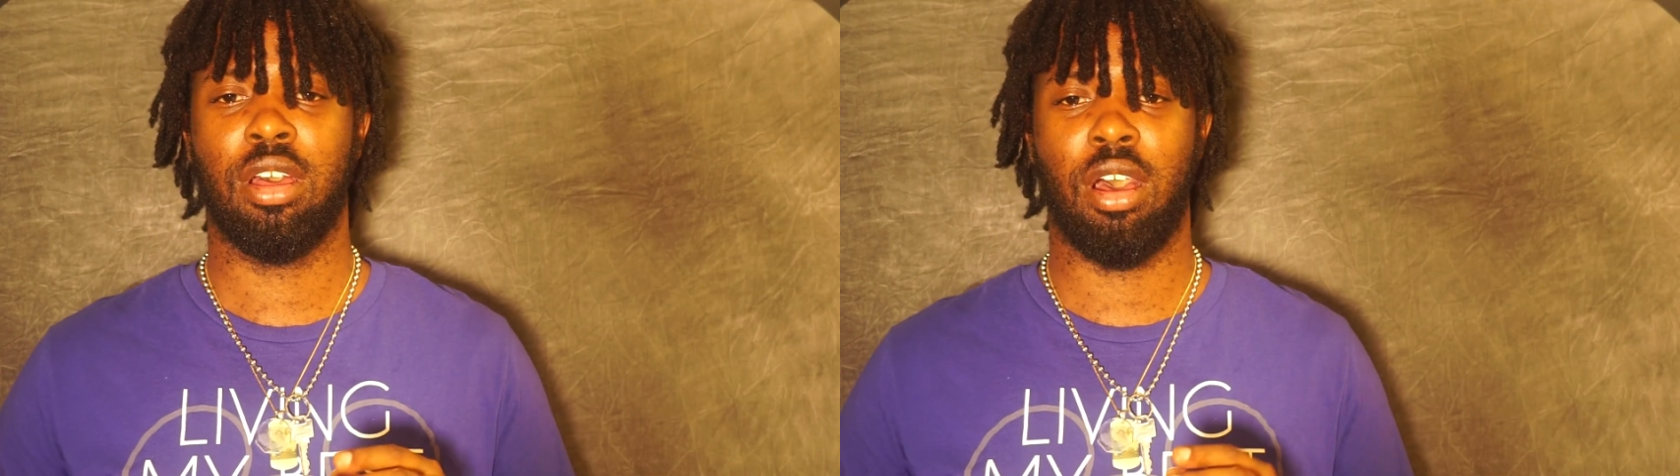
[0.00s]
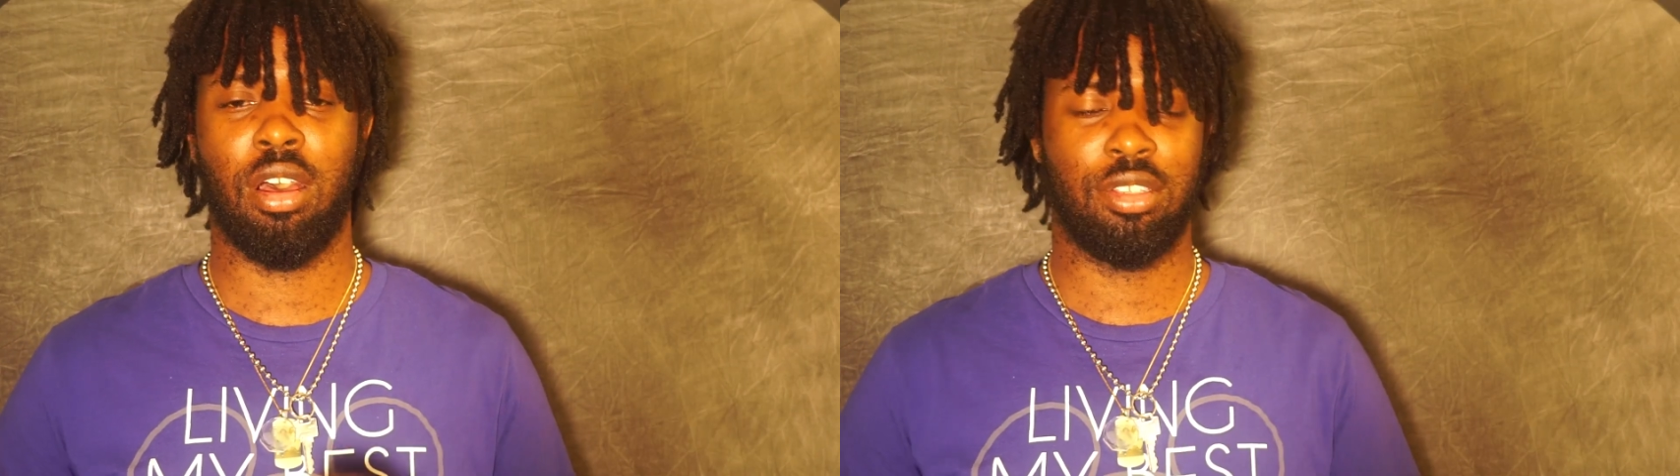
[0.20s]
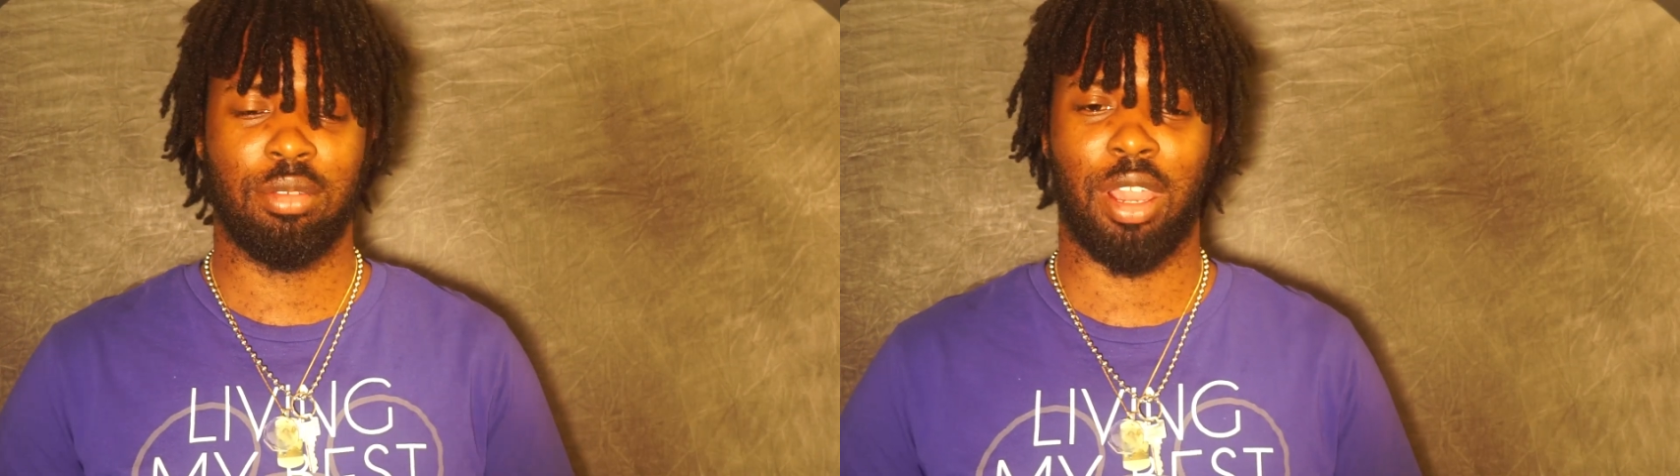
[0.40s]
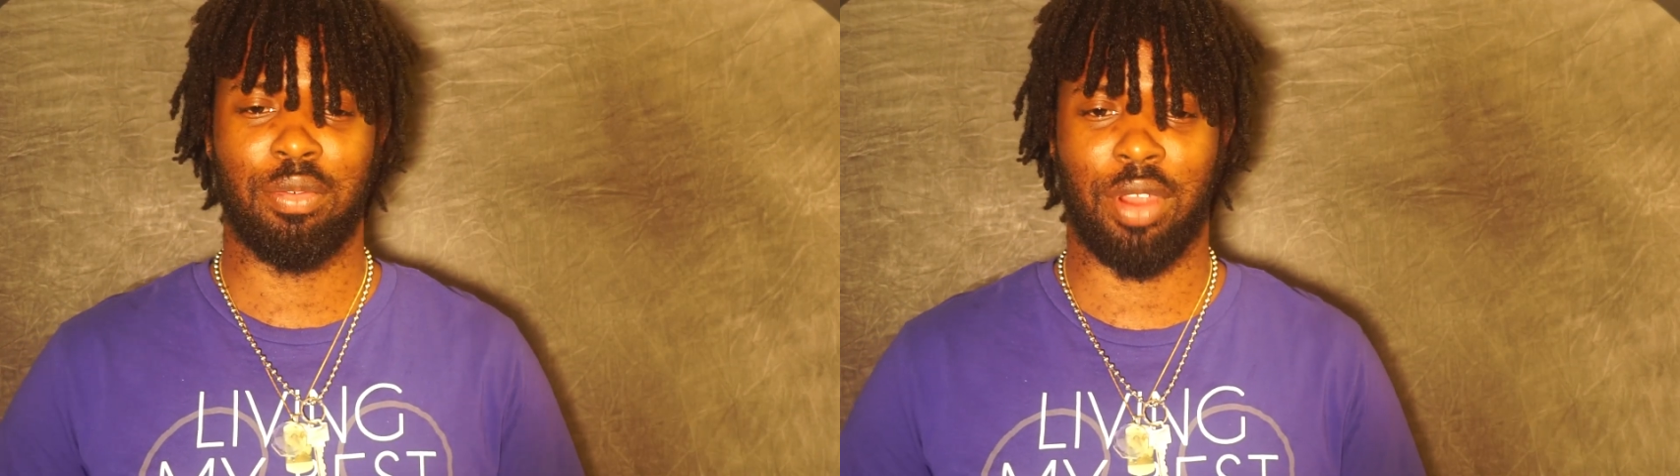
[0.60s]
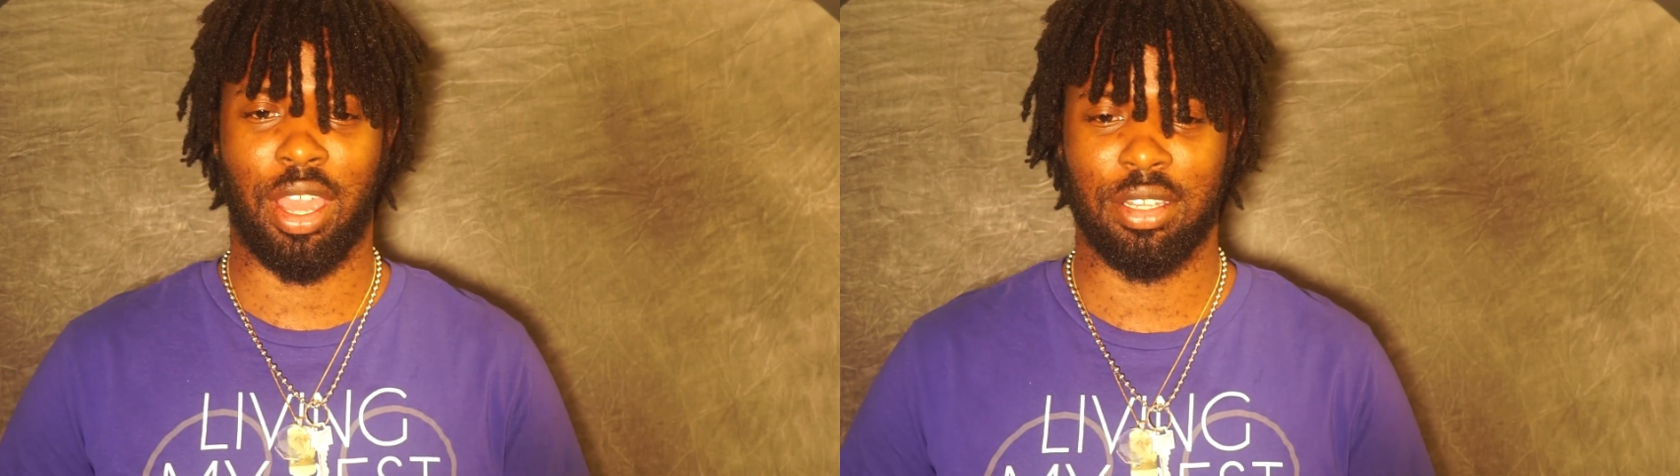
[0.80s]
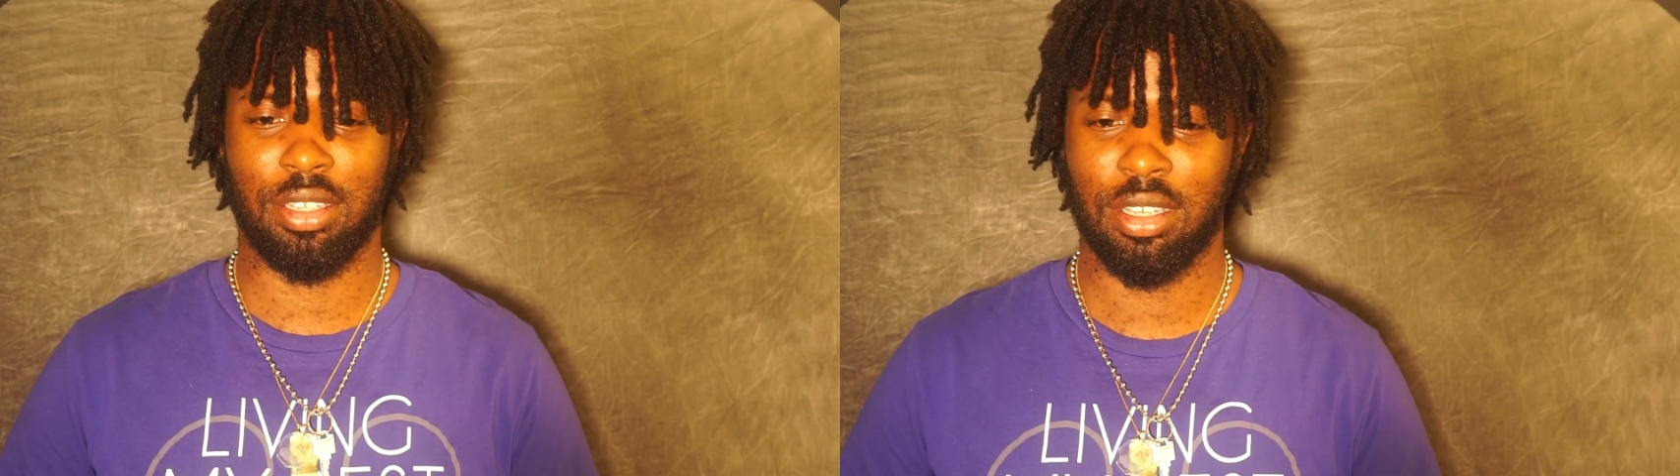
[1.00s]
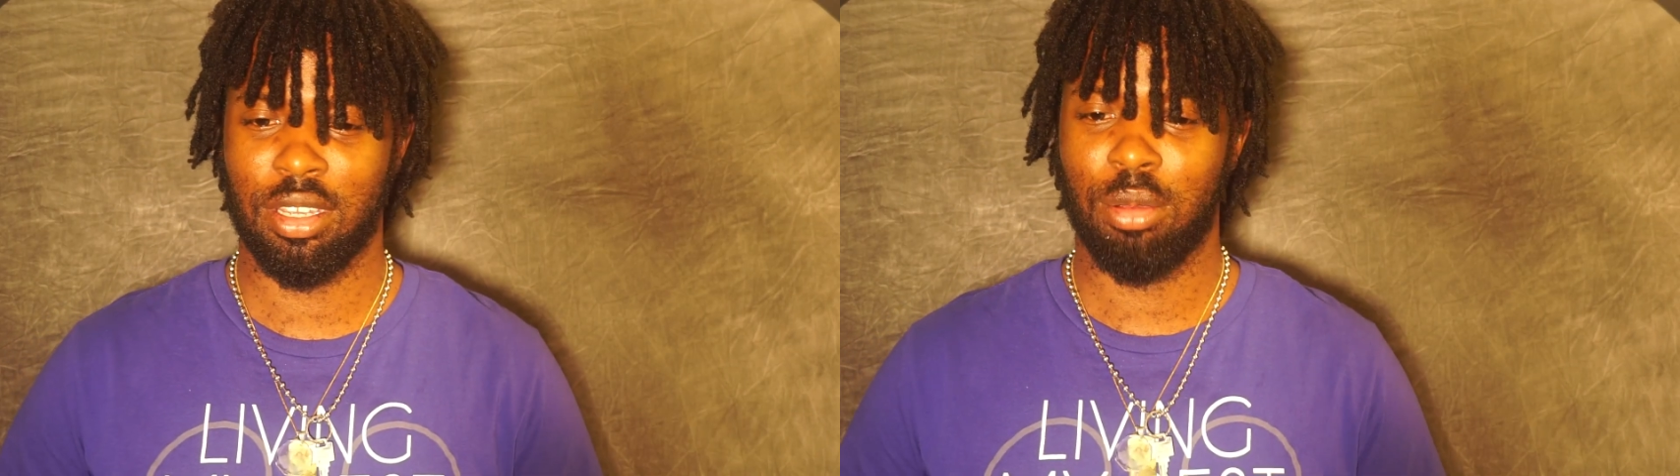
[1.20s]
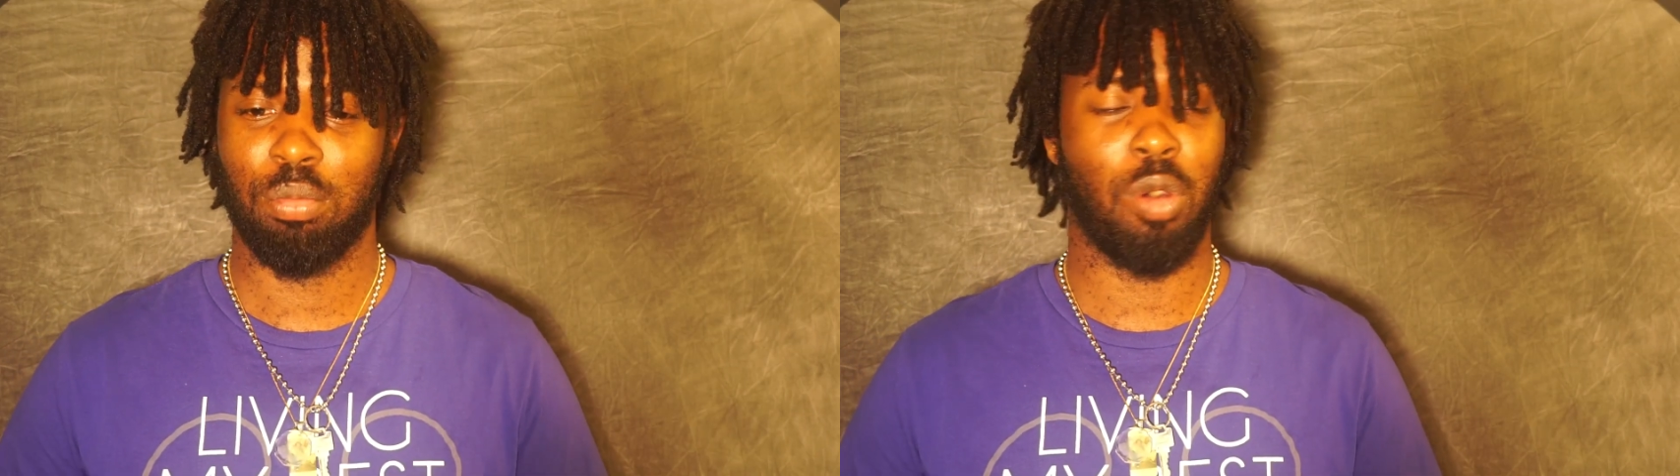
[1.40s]
On to my rant.
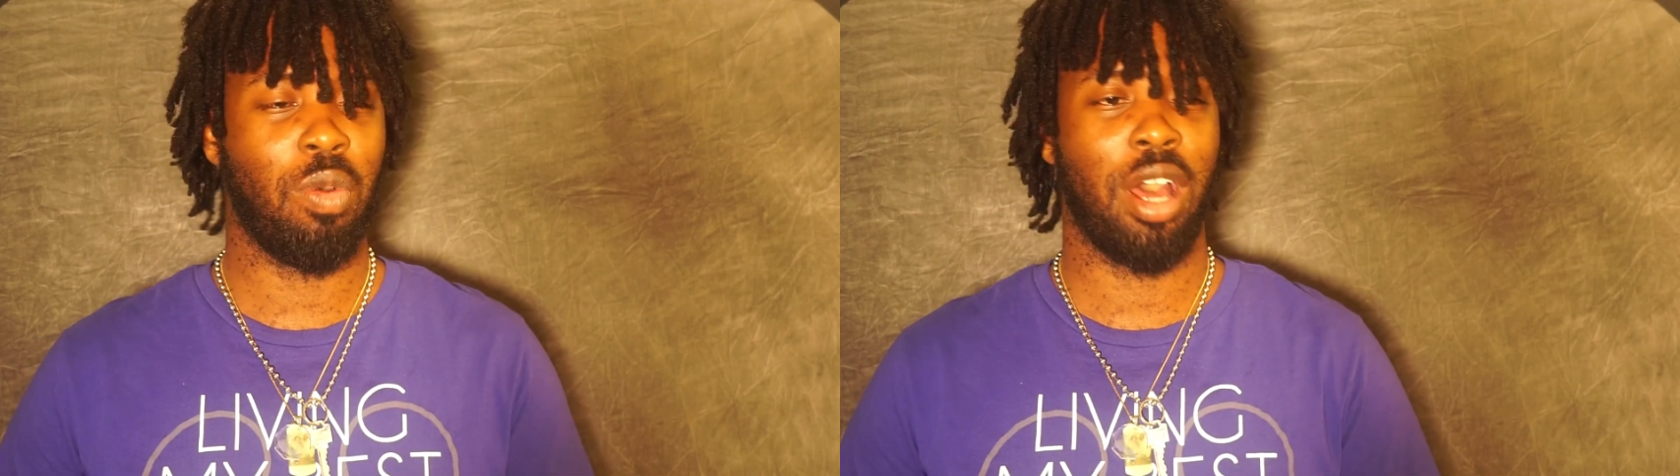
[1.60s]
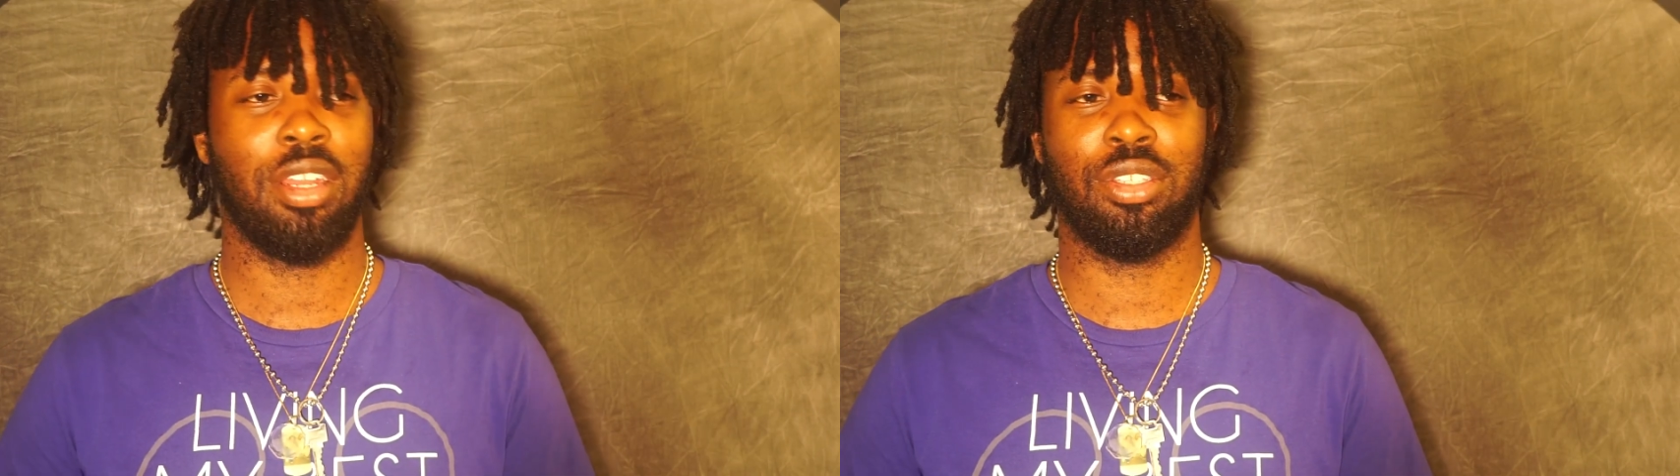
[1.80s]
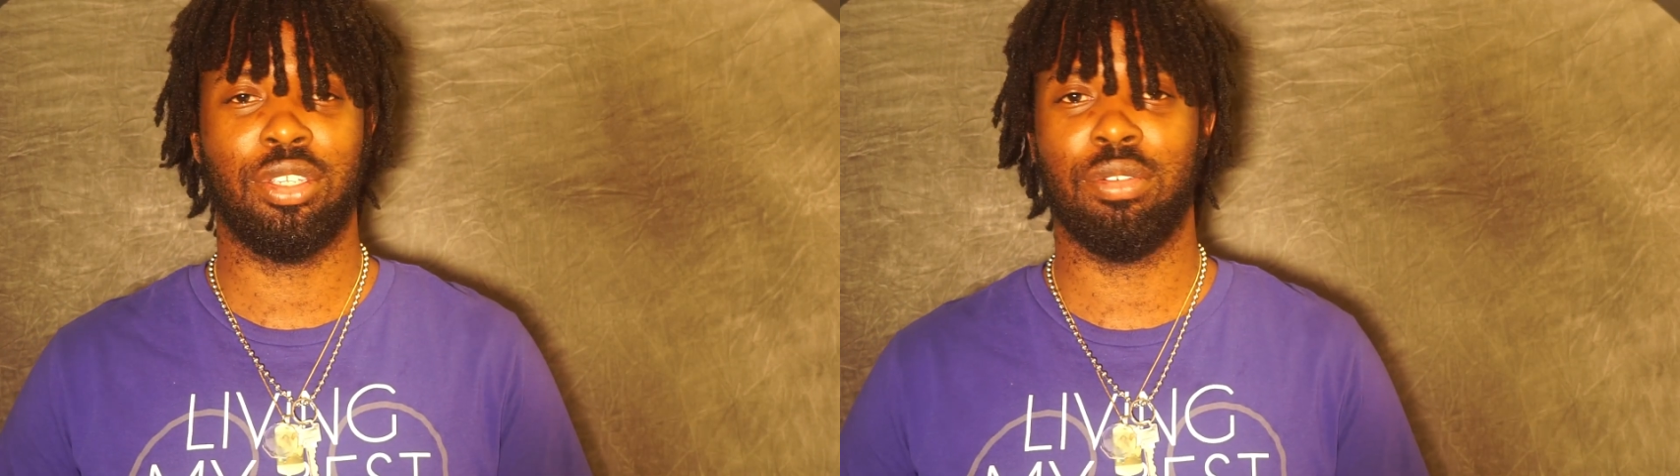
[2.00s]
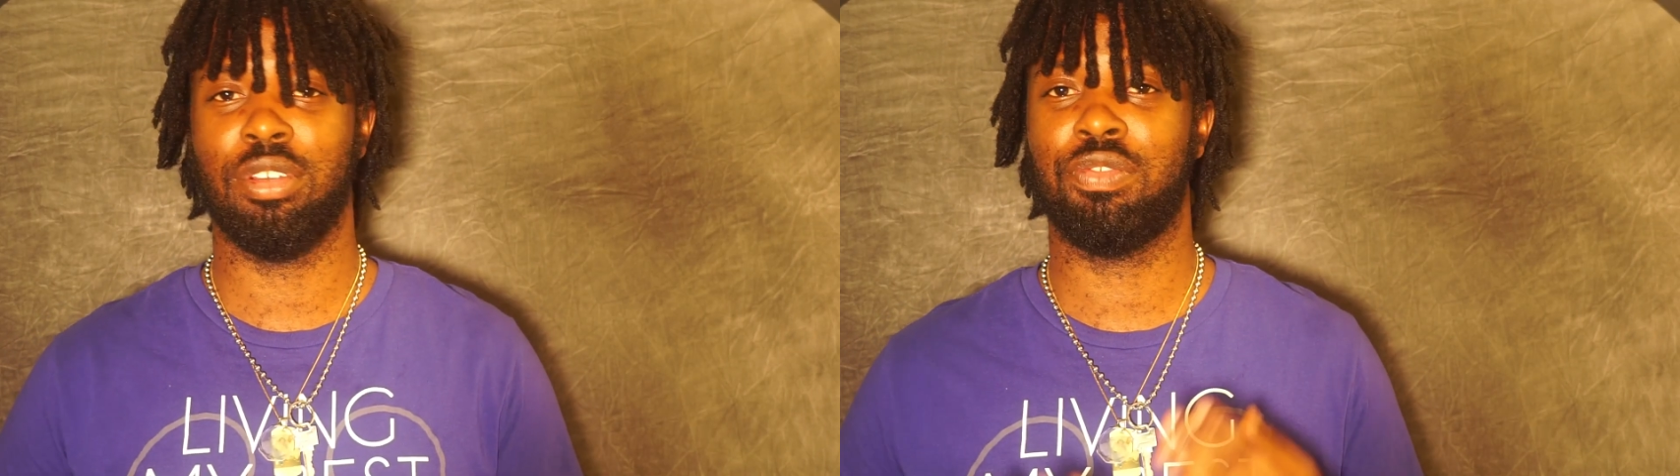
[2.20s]
Moana 2